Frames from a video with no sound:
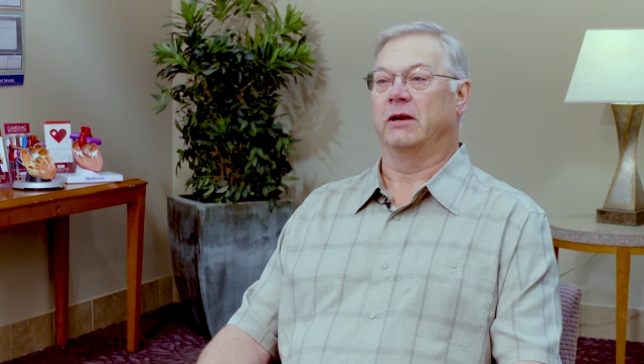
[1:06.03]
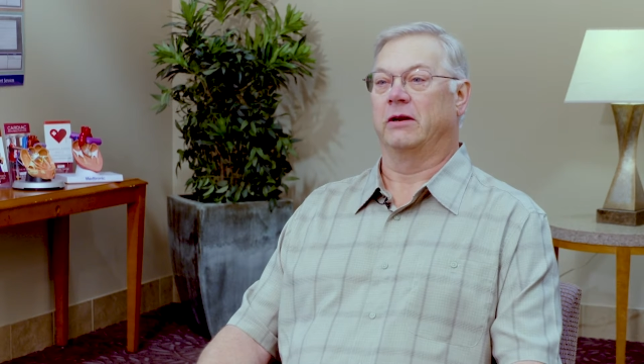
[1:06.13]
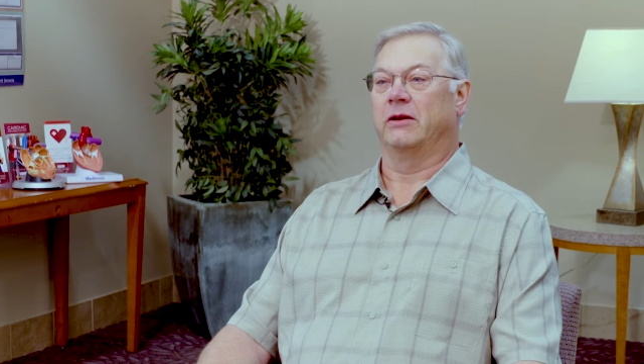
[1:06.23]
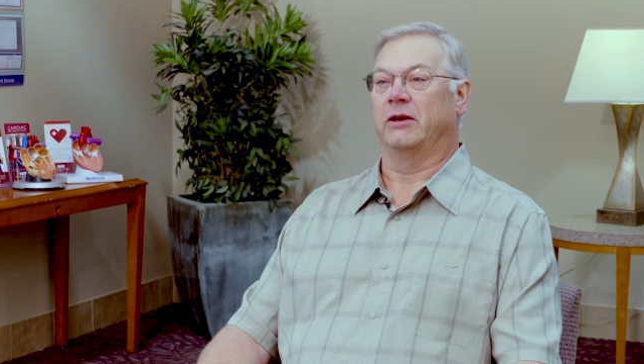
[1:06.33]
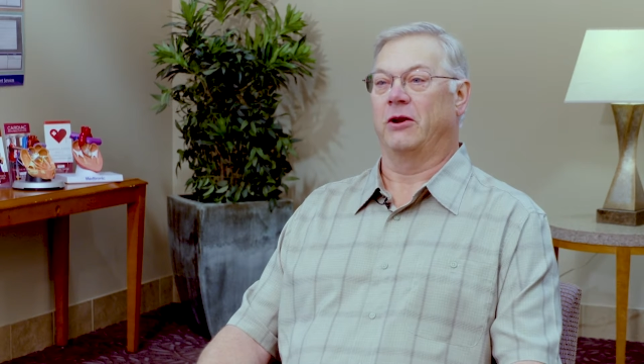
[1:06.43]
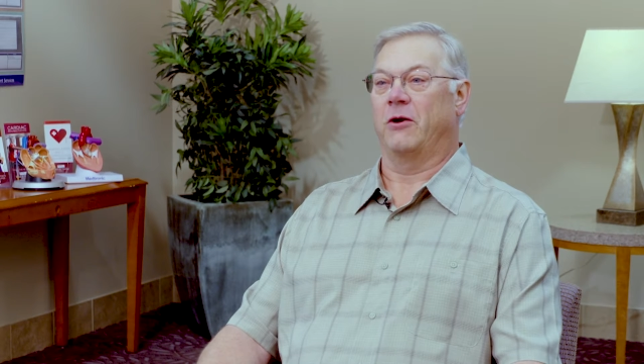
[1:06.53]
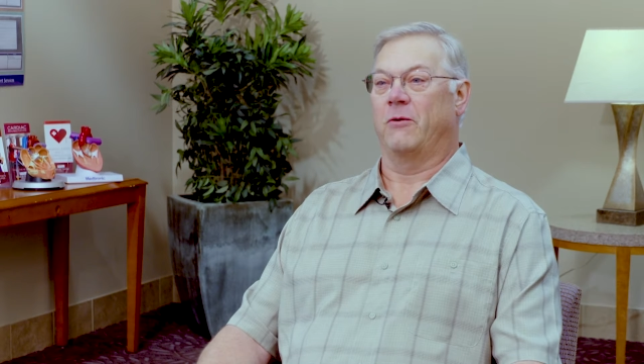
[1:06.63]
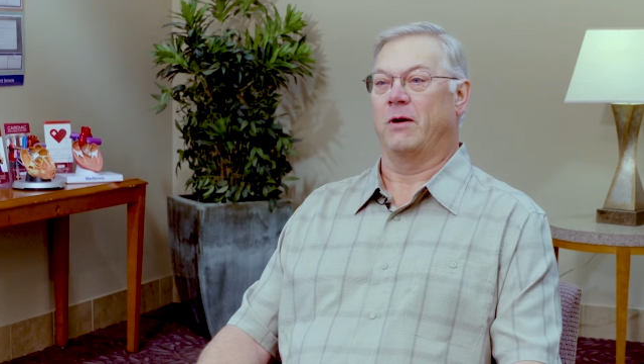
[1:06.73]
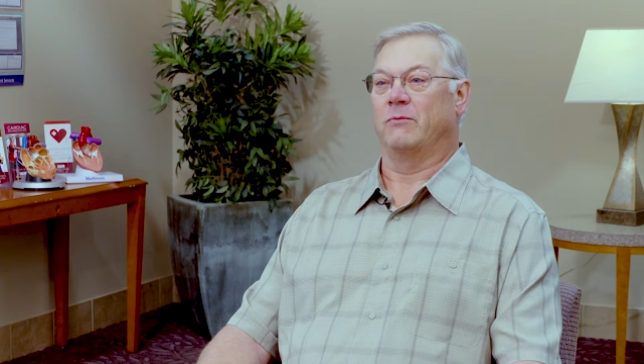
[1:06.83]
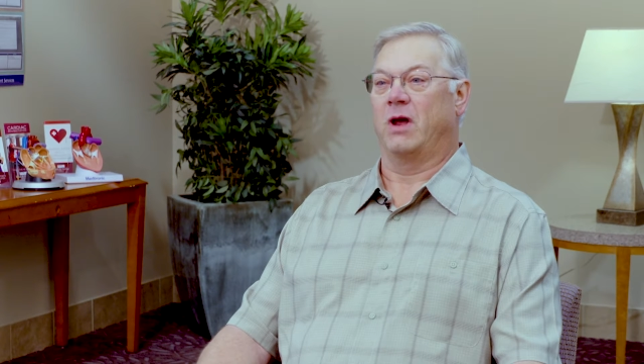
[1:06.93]
and you
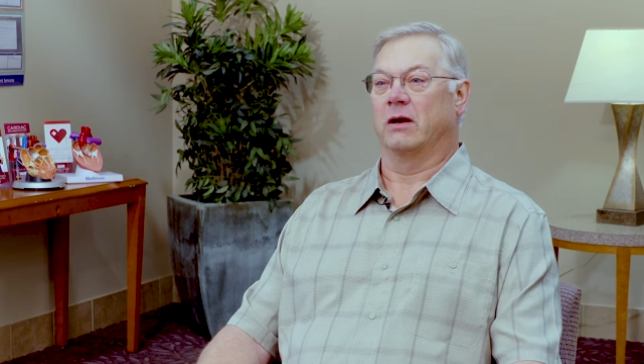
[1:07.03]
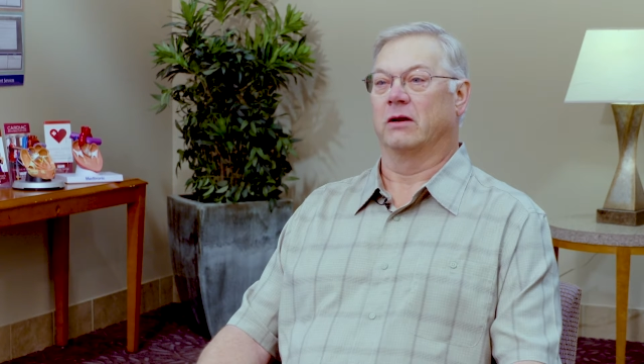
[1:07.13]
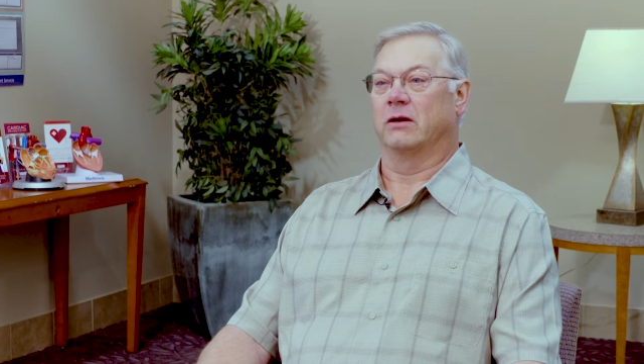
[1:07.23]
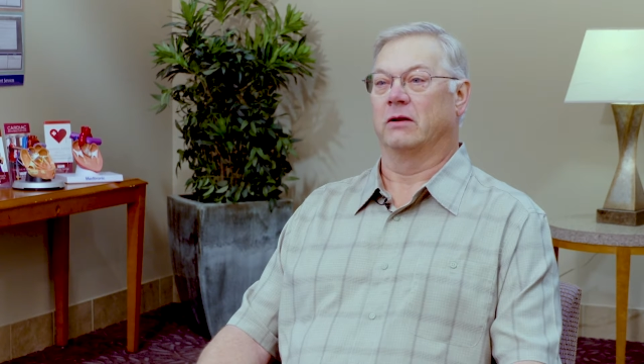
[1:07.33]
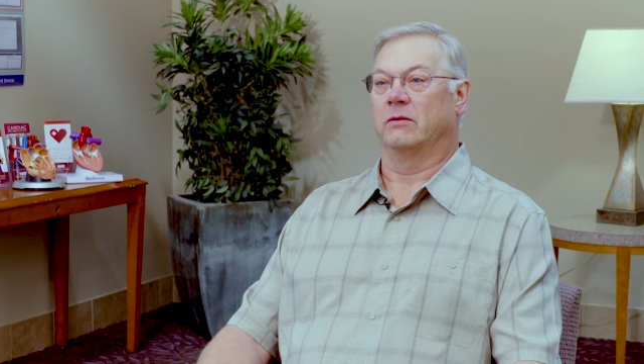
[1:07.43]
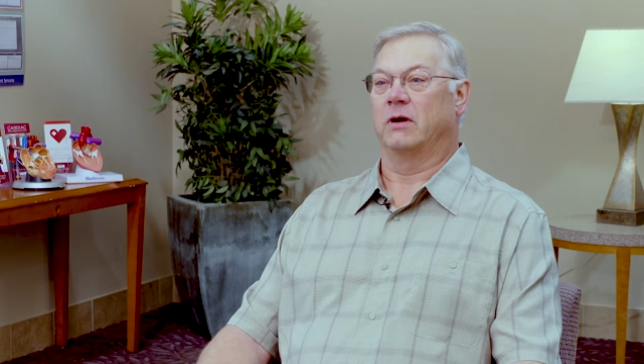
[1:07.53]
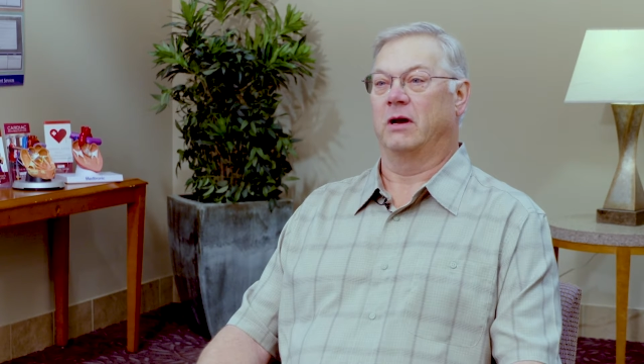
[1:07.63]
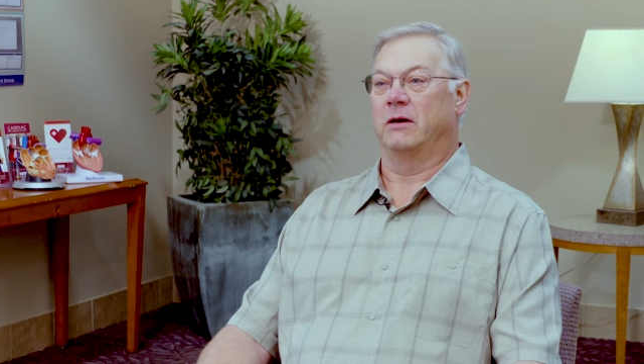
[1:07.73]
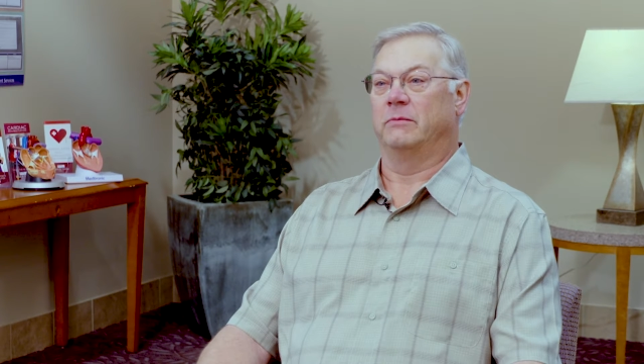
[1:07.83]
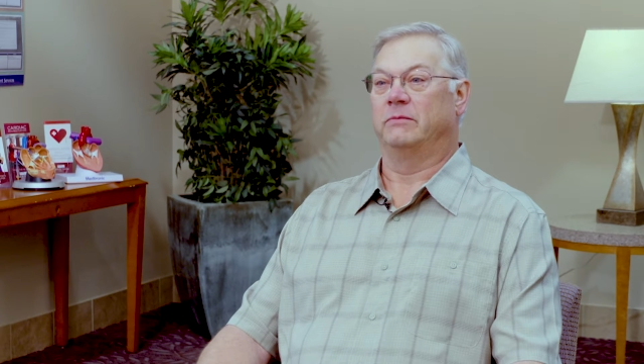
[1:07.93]
know I'm not going to
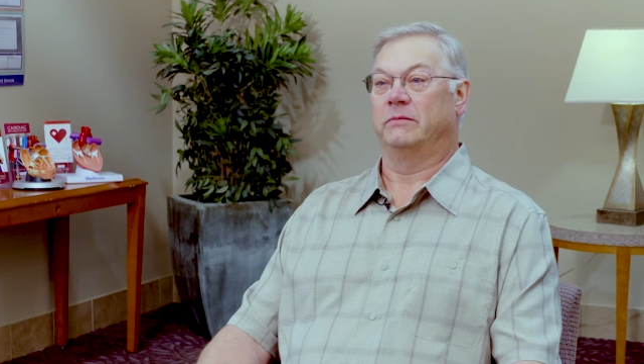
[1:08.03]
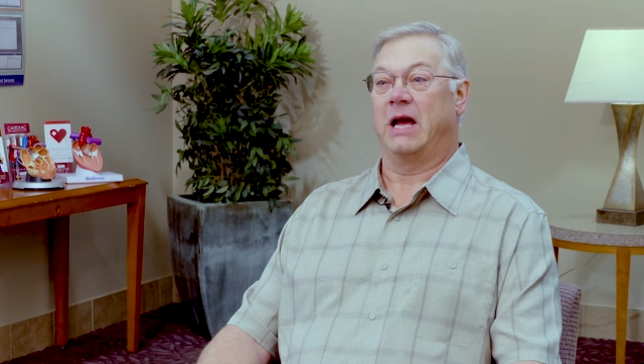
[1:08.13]
um,